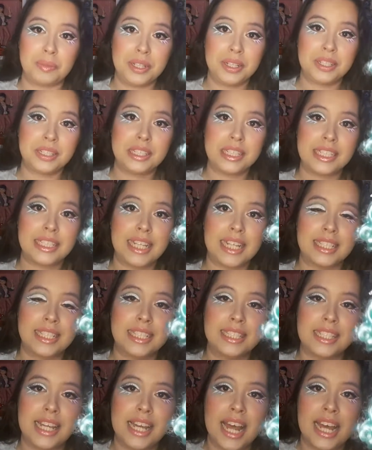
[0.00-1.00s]
Oh my goodness, as
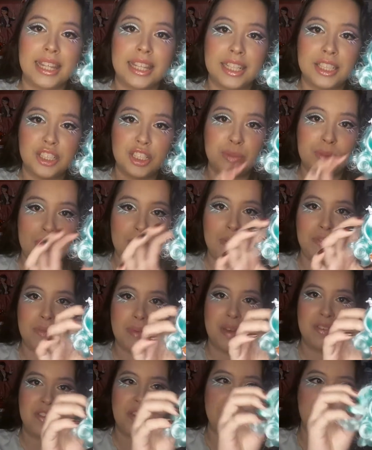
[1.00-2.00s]
I said, I think she's maybe
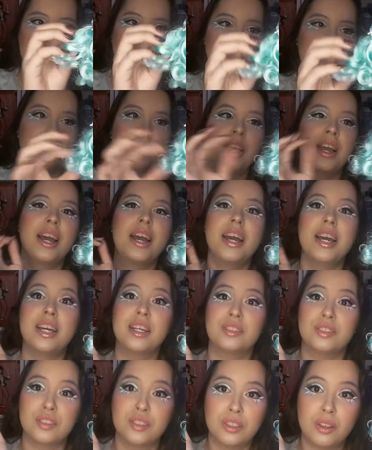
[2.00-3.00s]
my favorite.
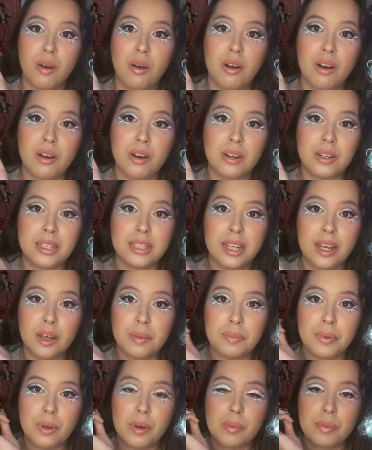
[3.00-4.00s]
So hard to
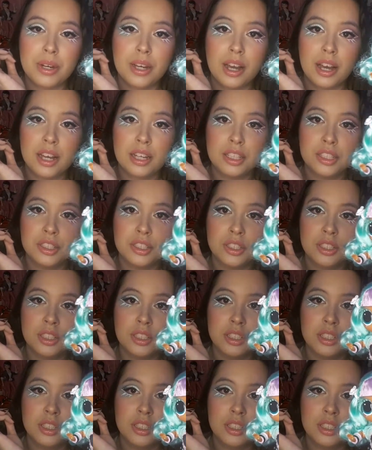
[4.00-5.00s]
tell, but oh my gosh,
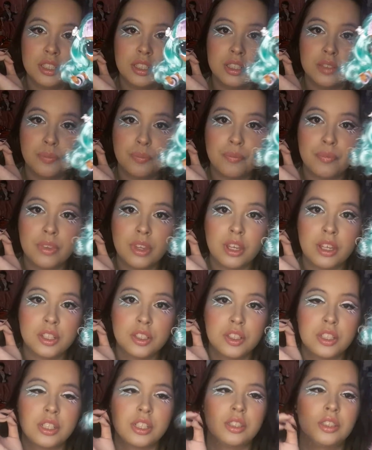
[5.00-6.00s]

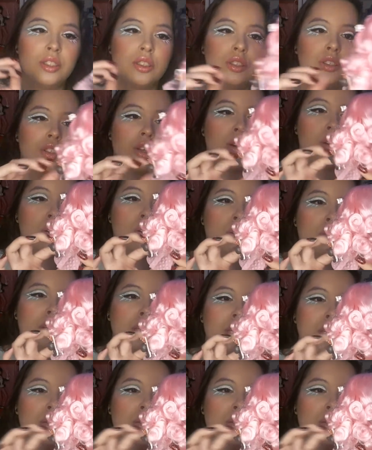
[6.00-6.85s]
she is so